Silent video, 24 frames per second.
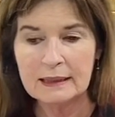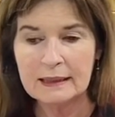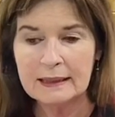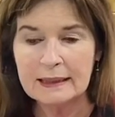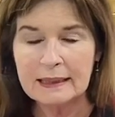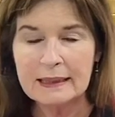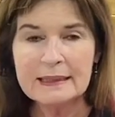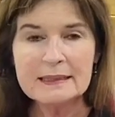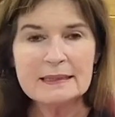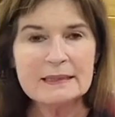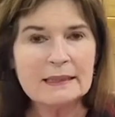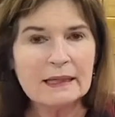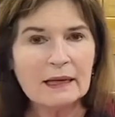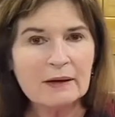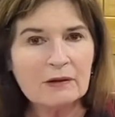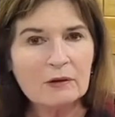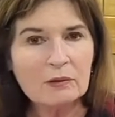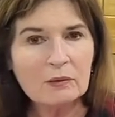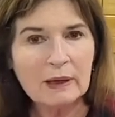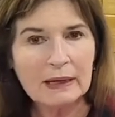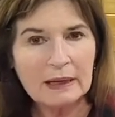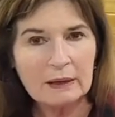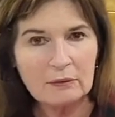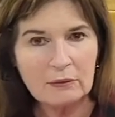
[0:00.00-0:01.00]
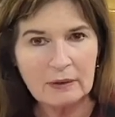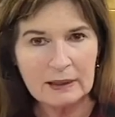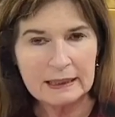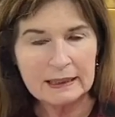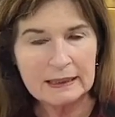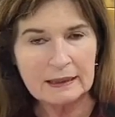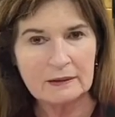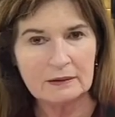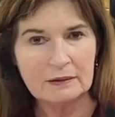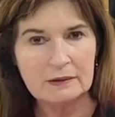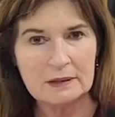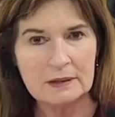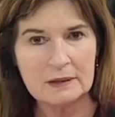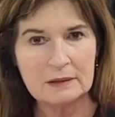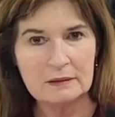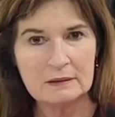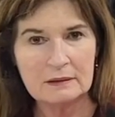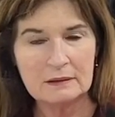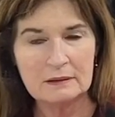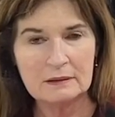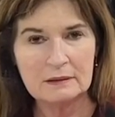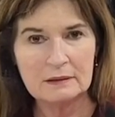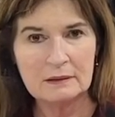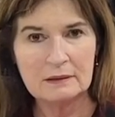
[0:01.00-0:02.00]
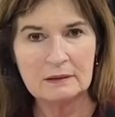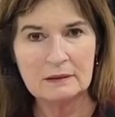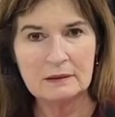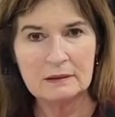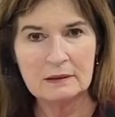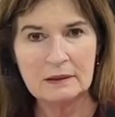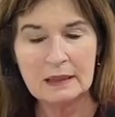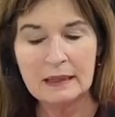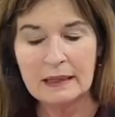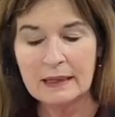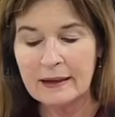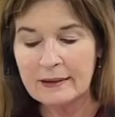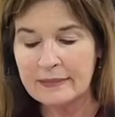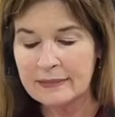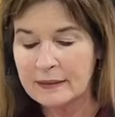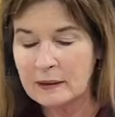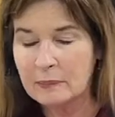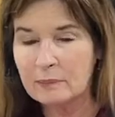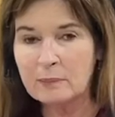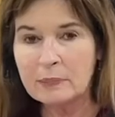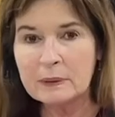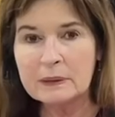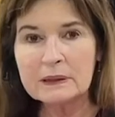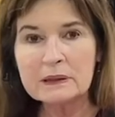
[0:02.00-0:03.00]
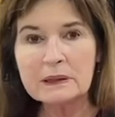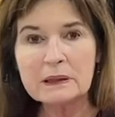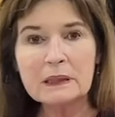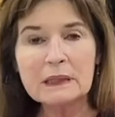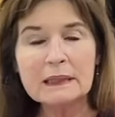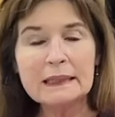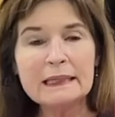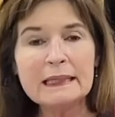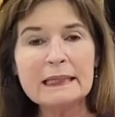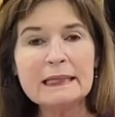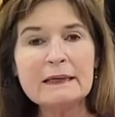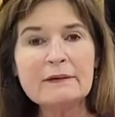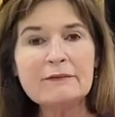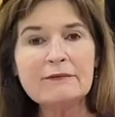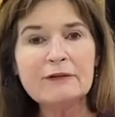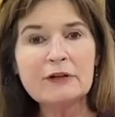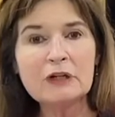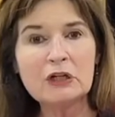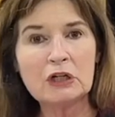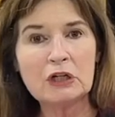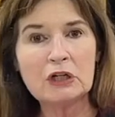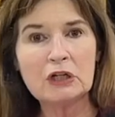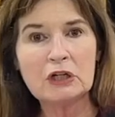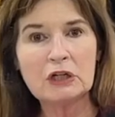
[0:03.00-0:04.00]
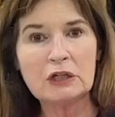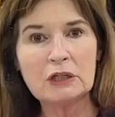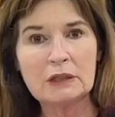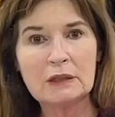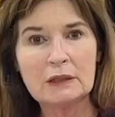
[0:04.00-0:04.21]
it's the other way around. The believer,